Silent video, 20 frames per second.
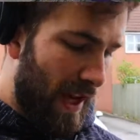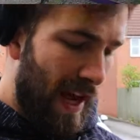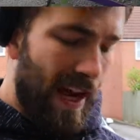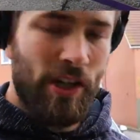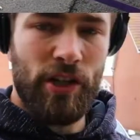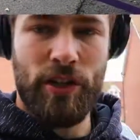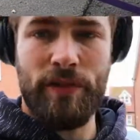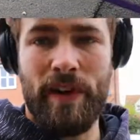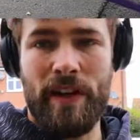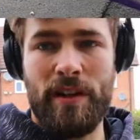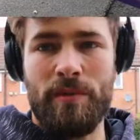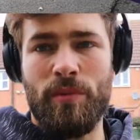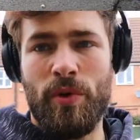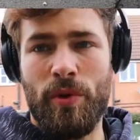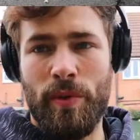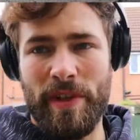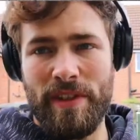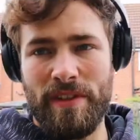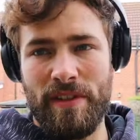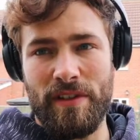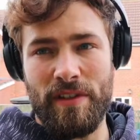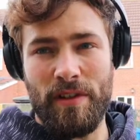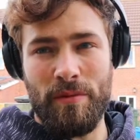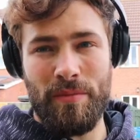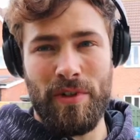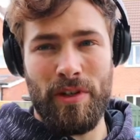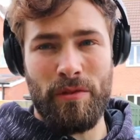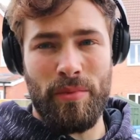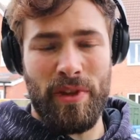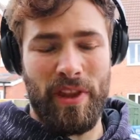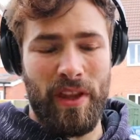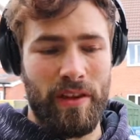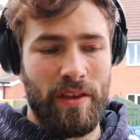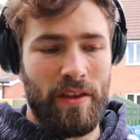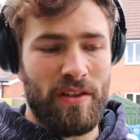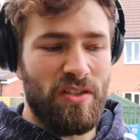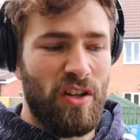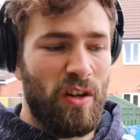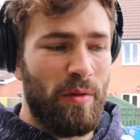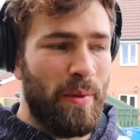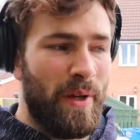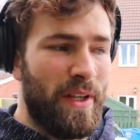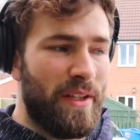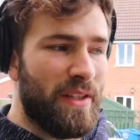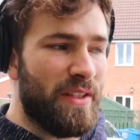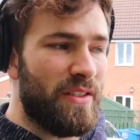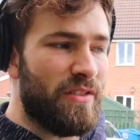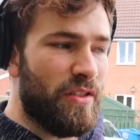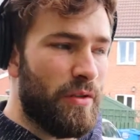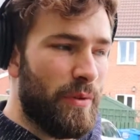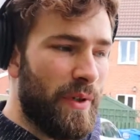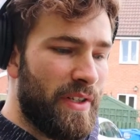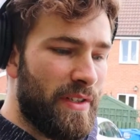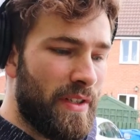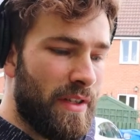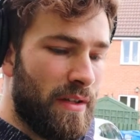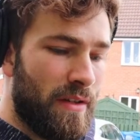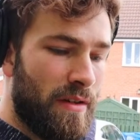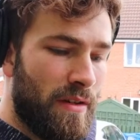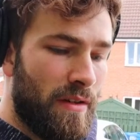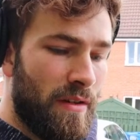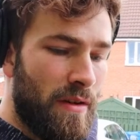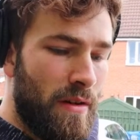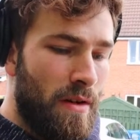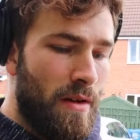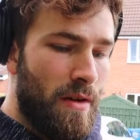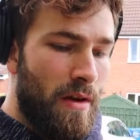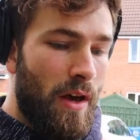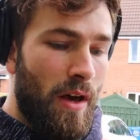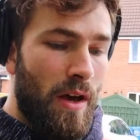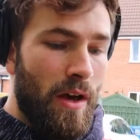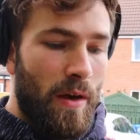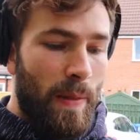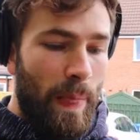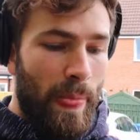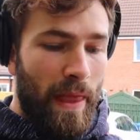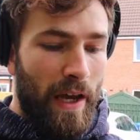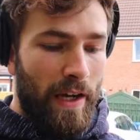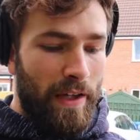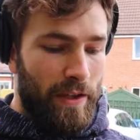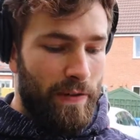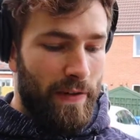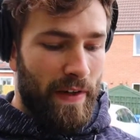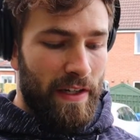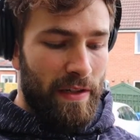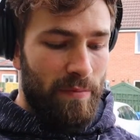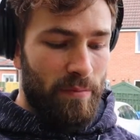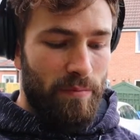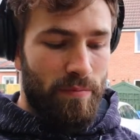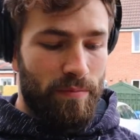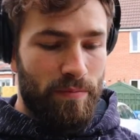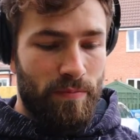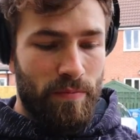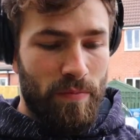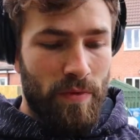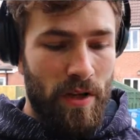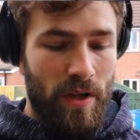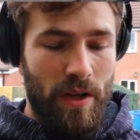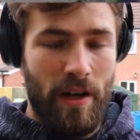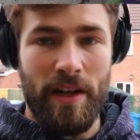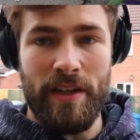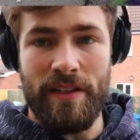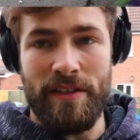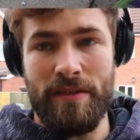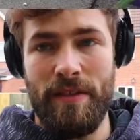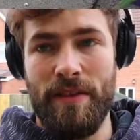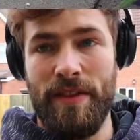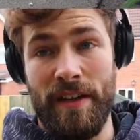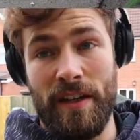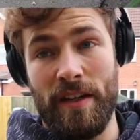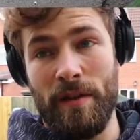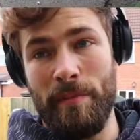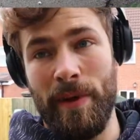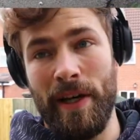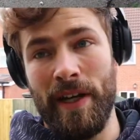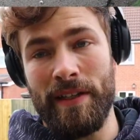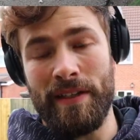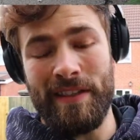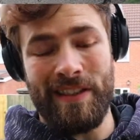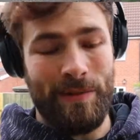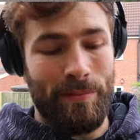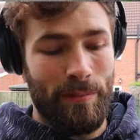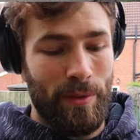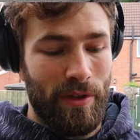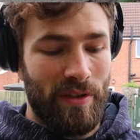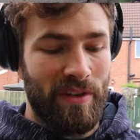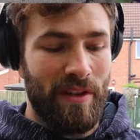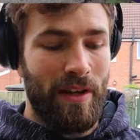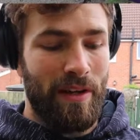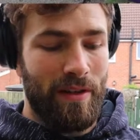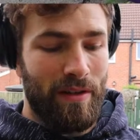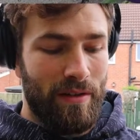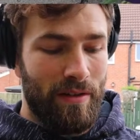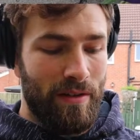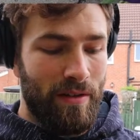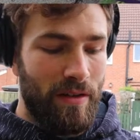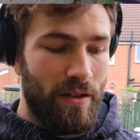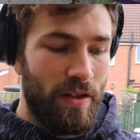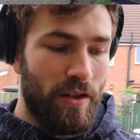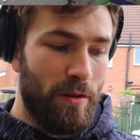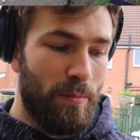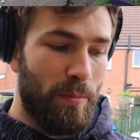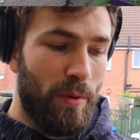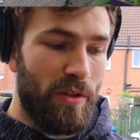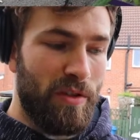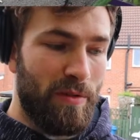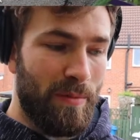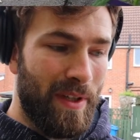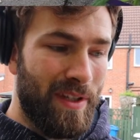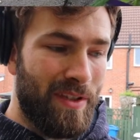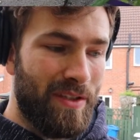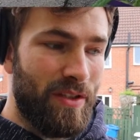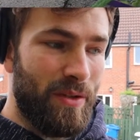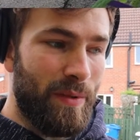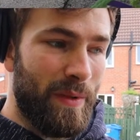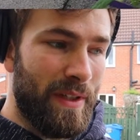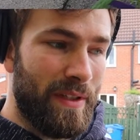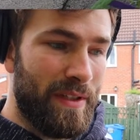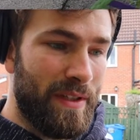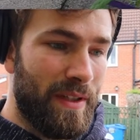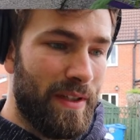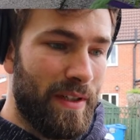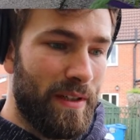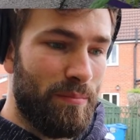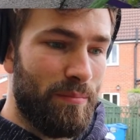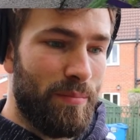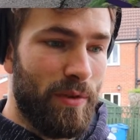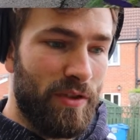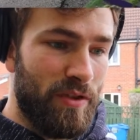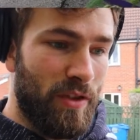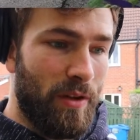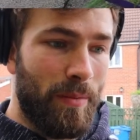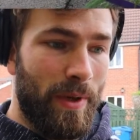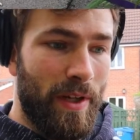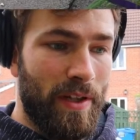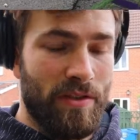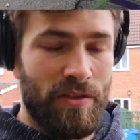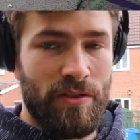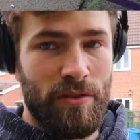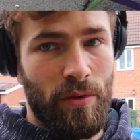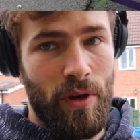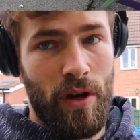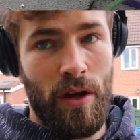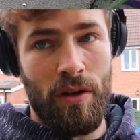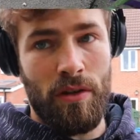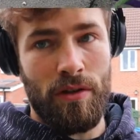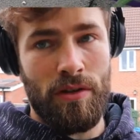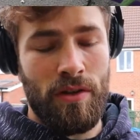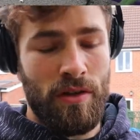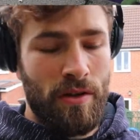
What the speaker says: could have added more weight to the dumbbell, but then the top end is too easy. I could have added a thicker band, but then the bottom end's too easy, but the top end's too hard.